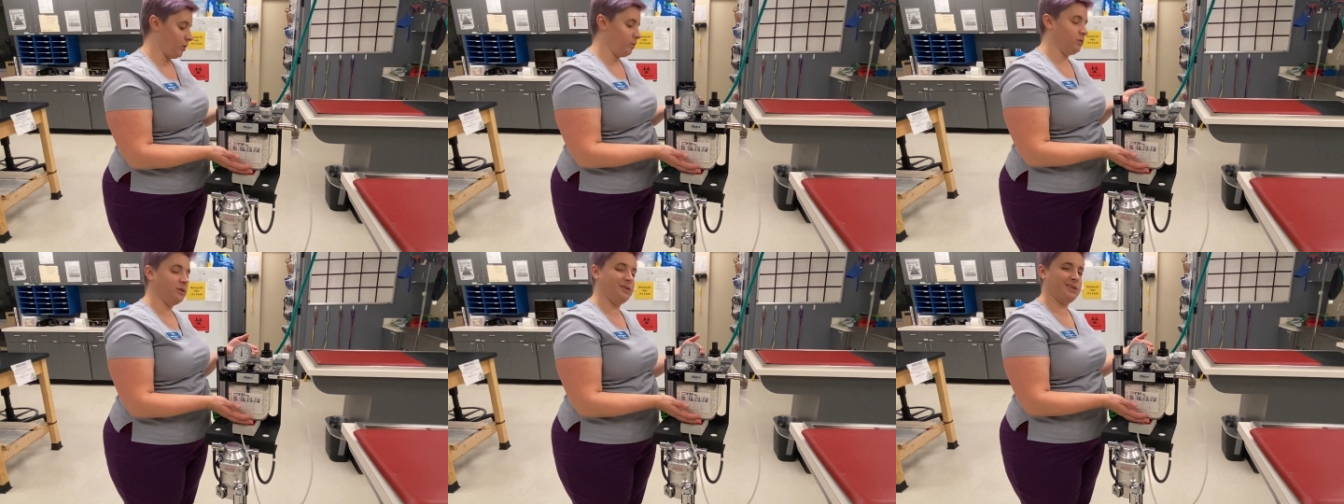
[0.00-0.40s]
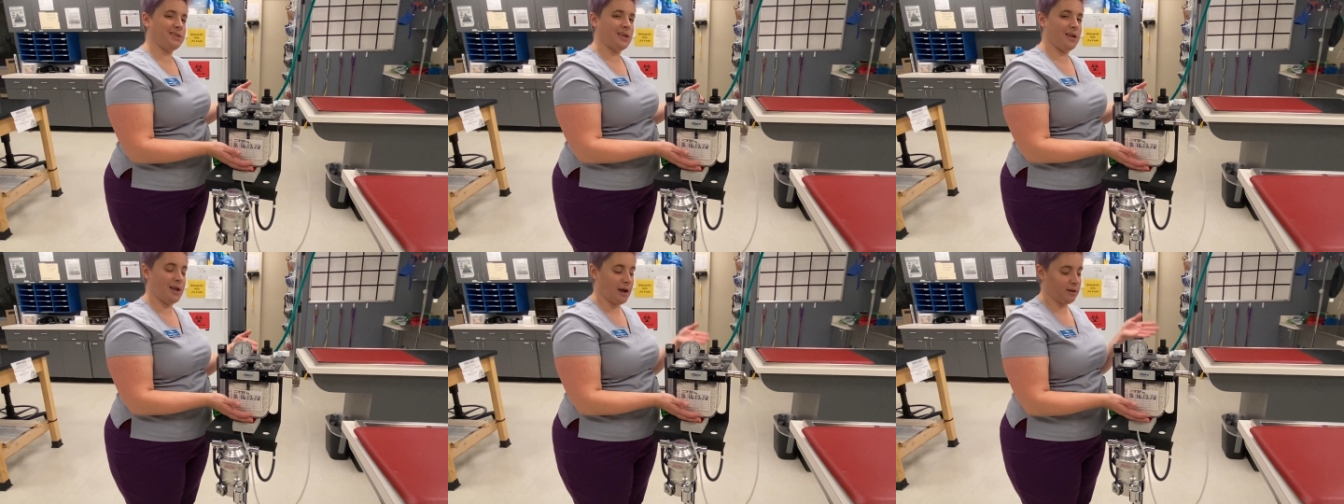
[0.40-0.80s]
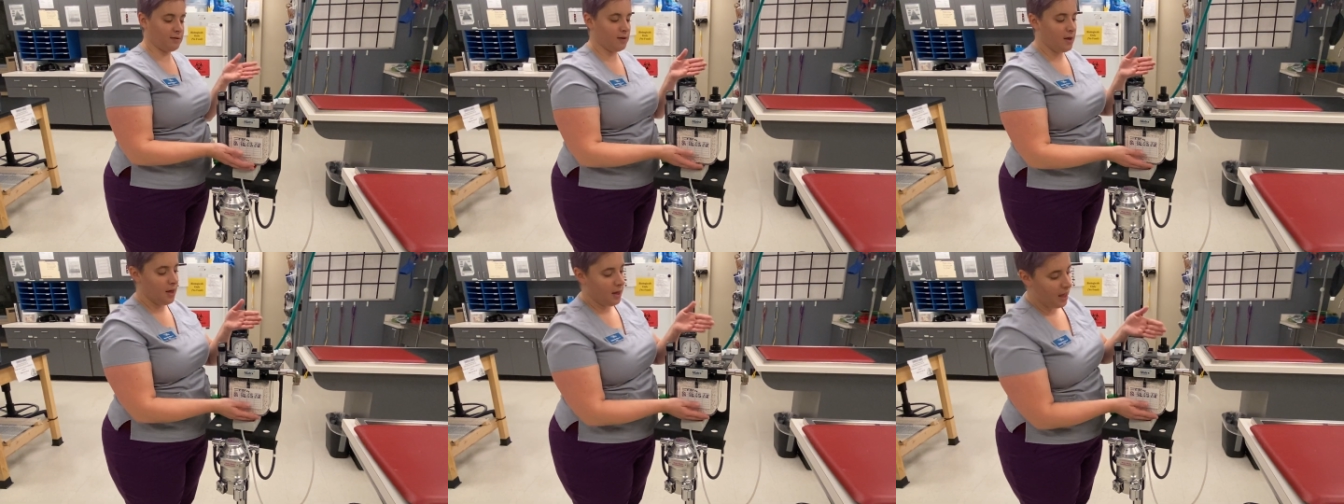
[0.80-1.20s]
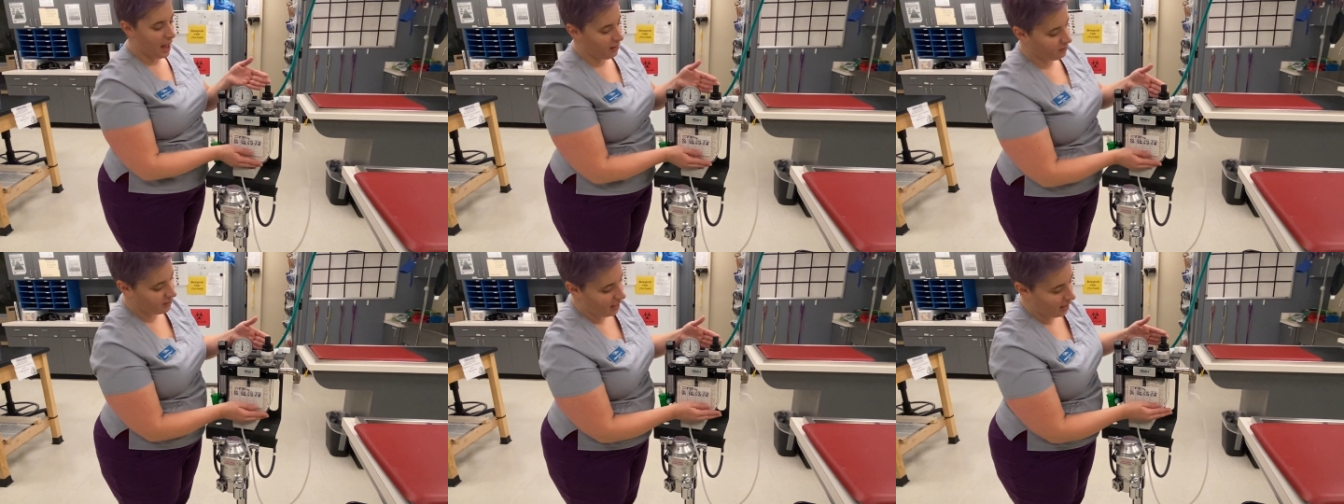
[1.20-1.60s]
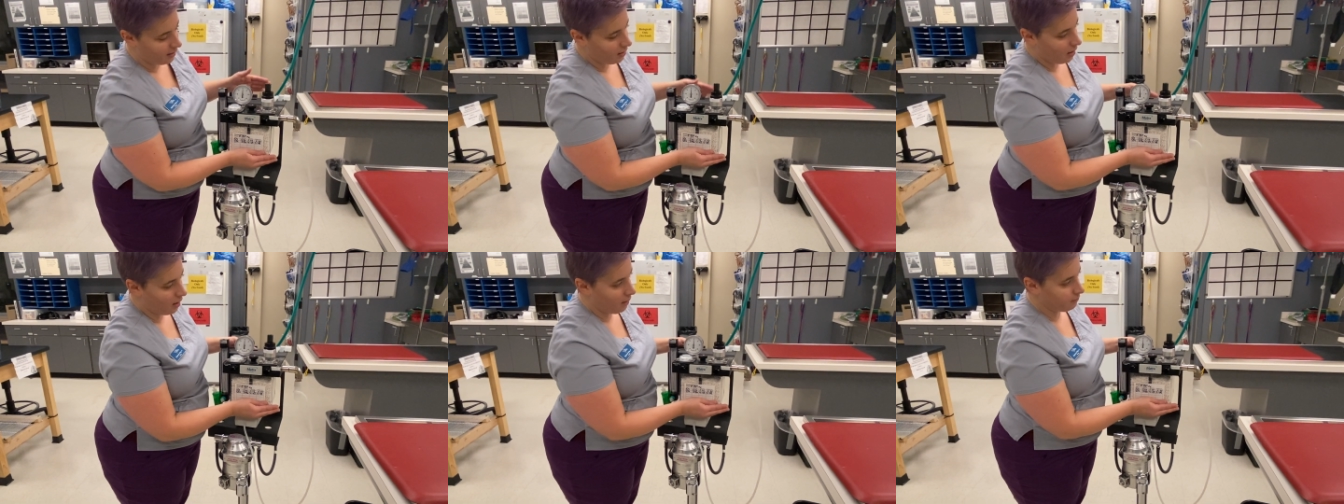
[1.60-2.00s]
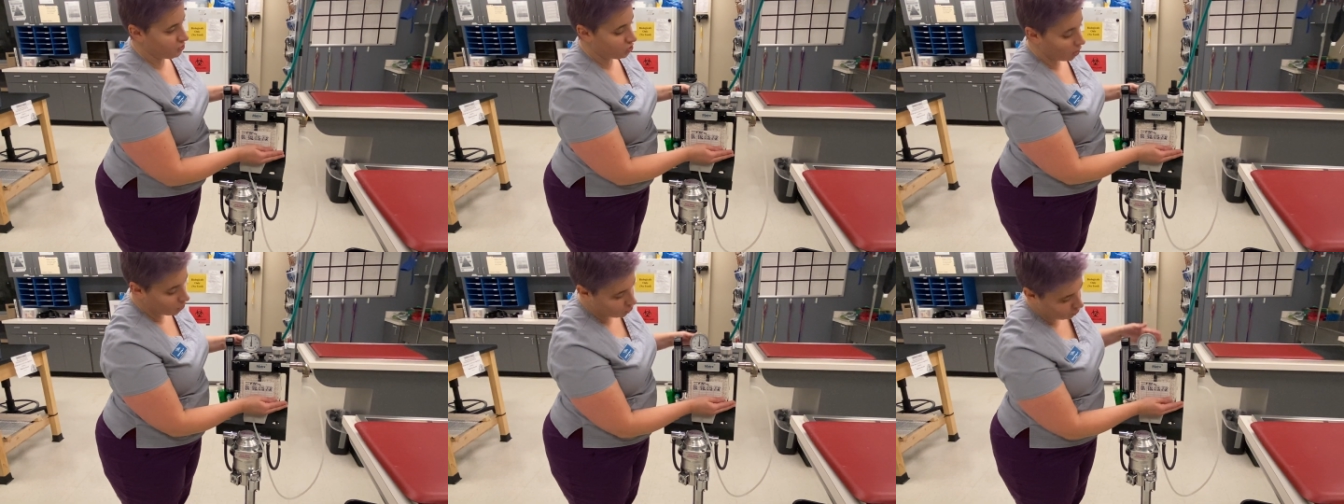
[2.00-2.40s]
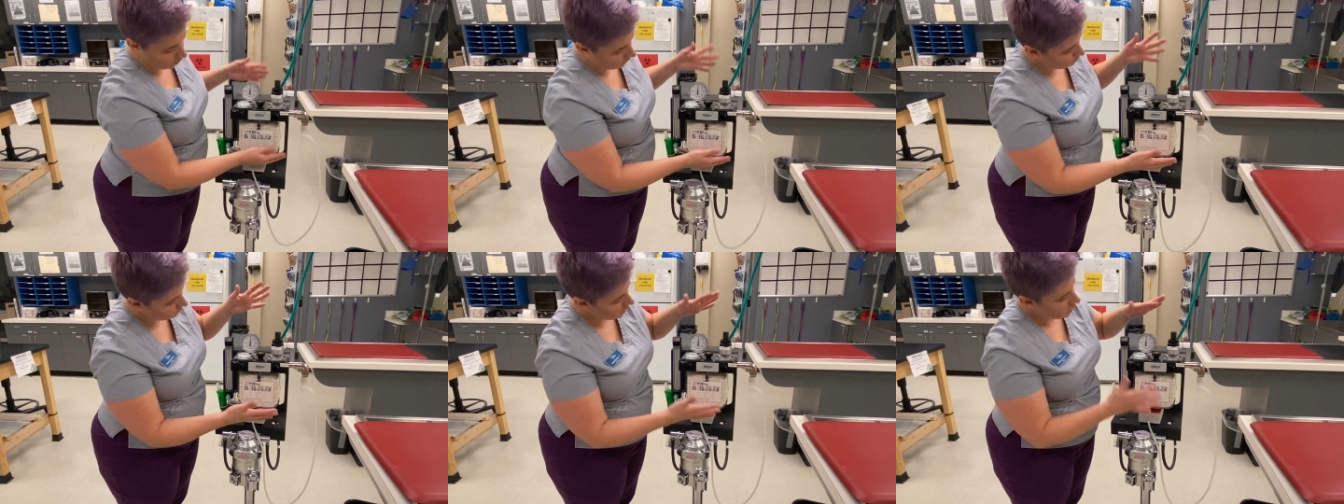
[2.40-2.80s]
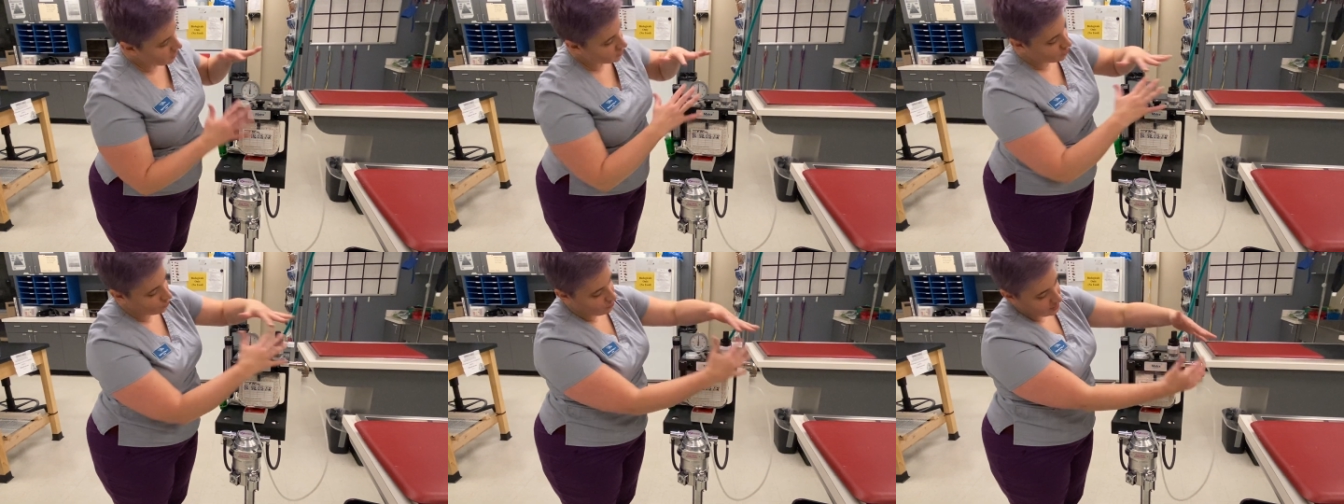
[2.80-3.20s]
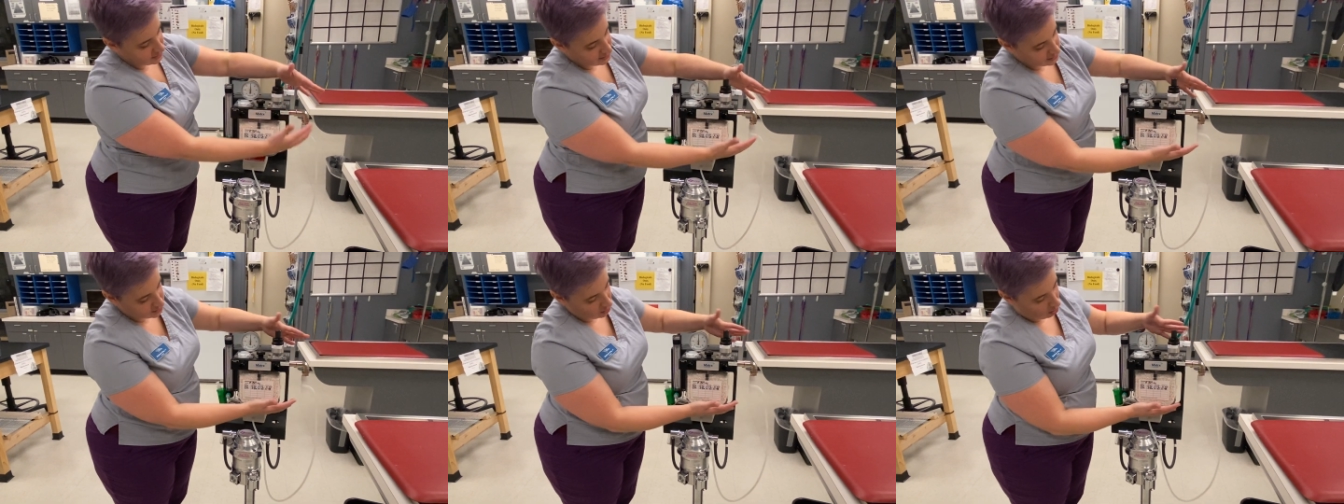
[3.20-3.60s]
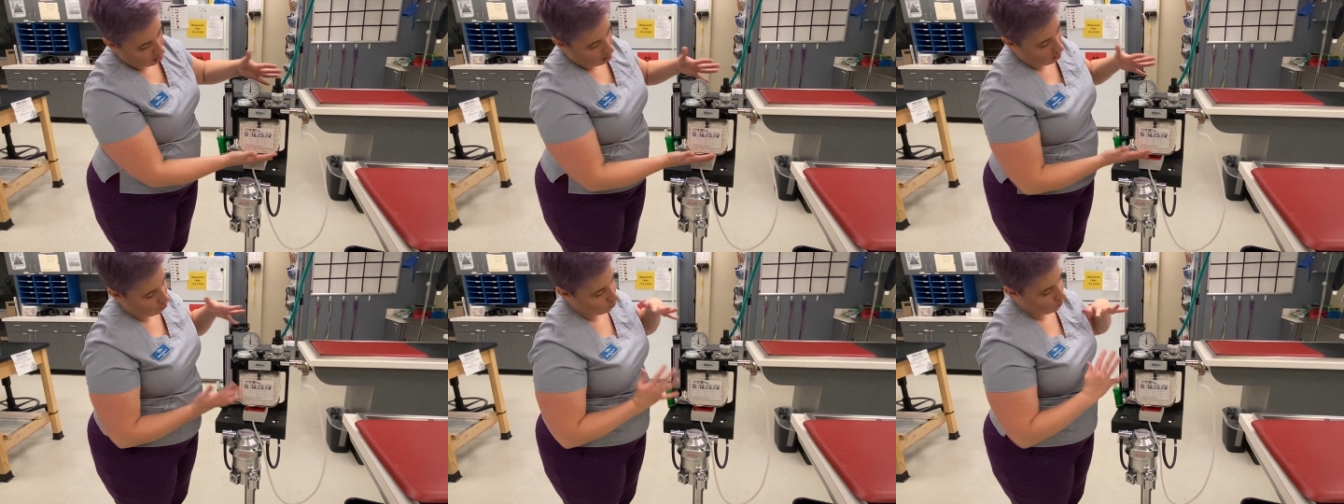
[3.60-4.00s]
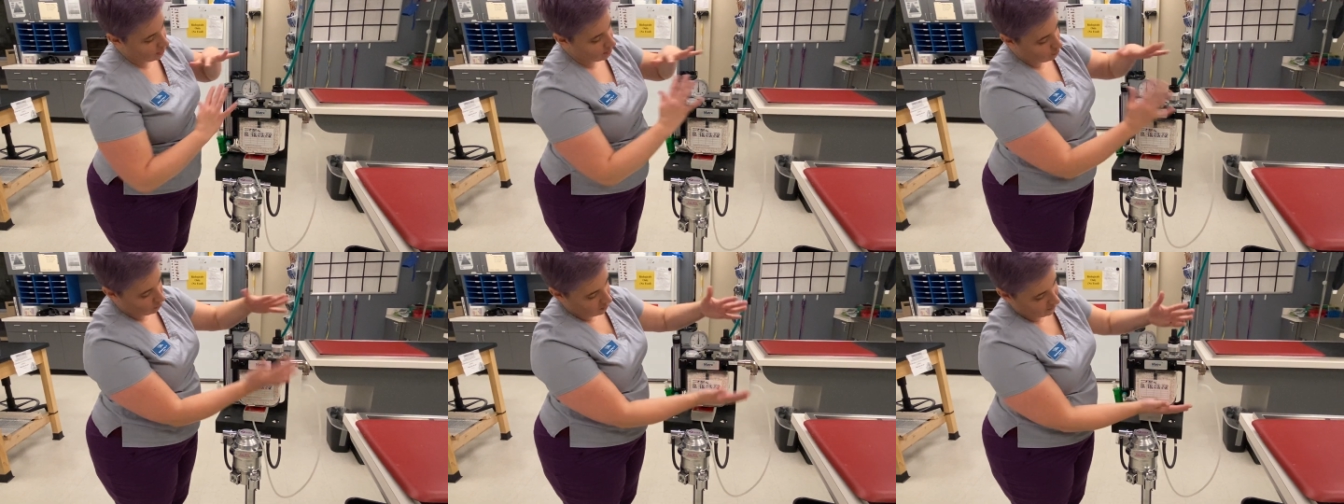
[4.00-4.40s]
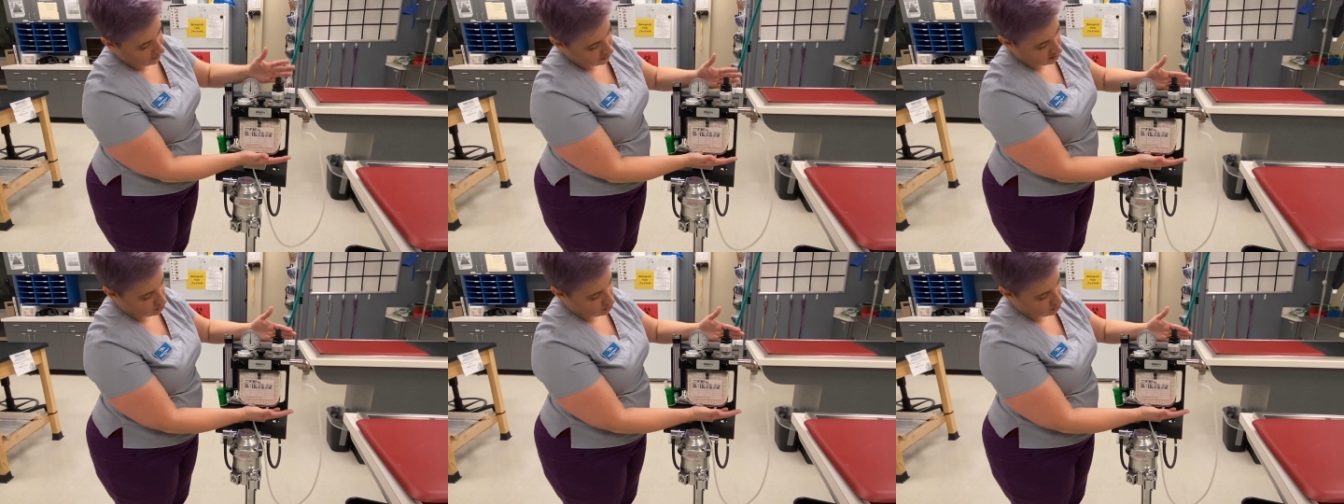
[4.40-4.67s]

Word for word: we will disconnect at that um, juncture. So this is all rebreathing